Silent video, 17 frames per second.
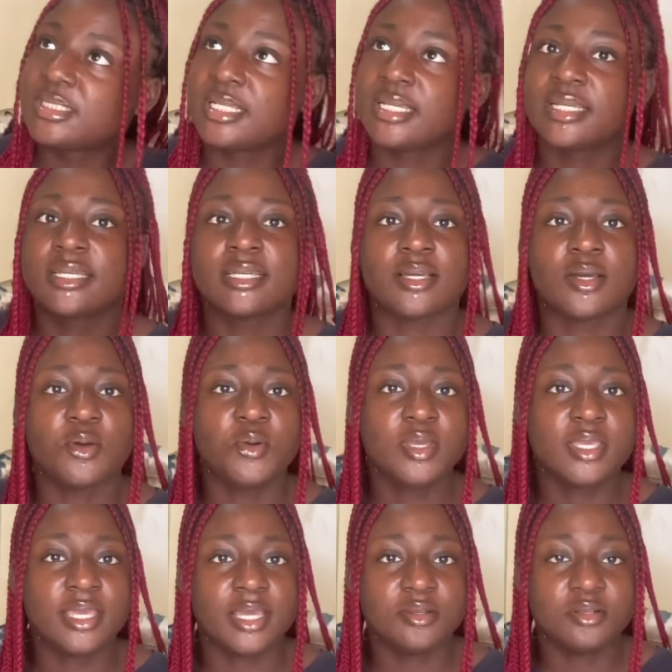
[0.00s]
Like,
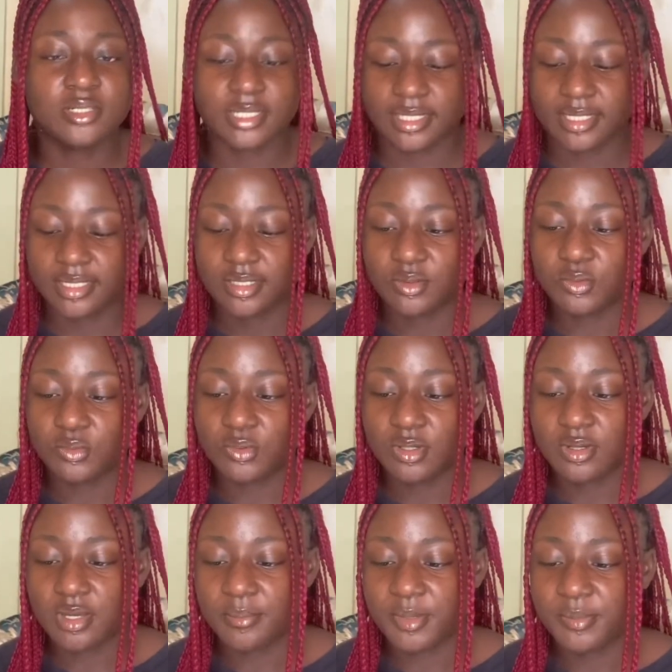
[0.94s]
okay, I know like
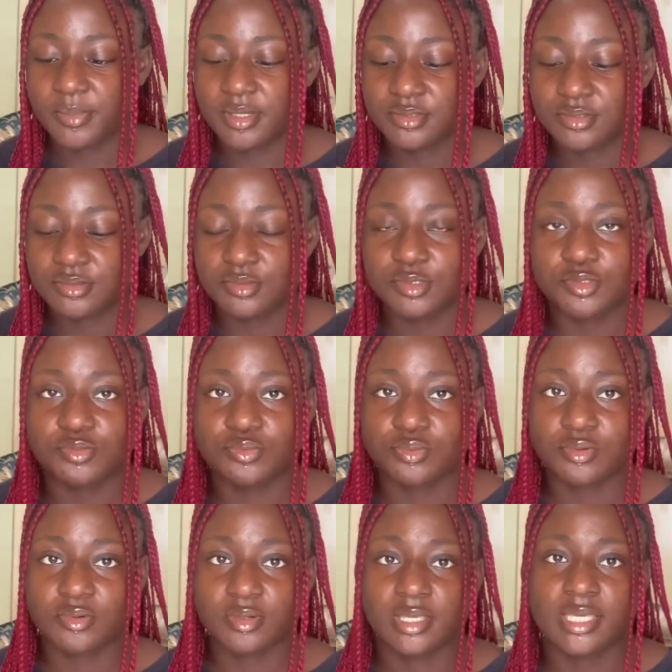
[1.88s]
what I'm about to do is
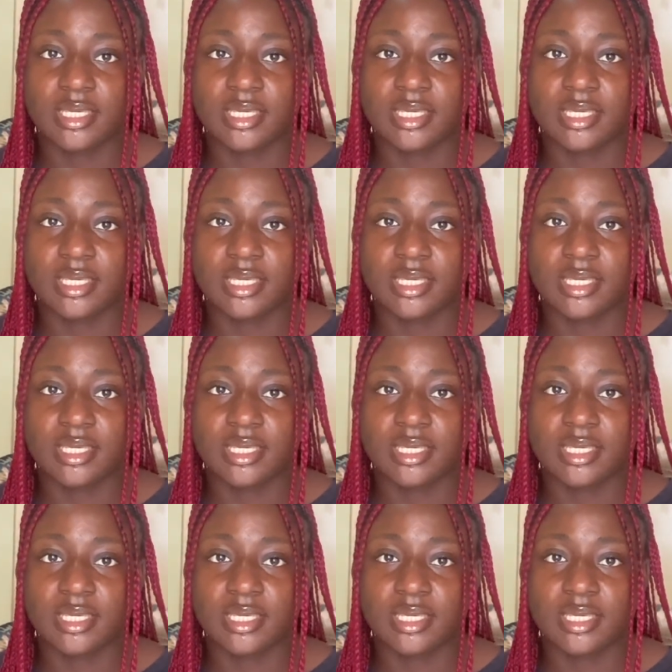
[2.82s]
wrong,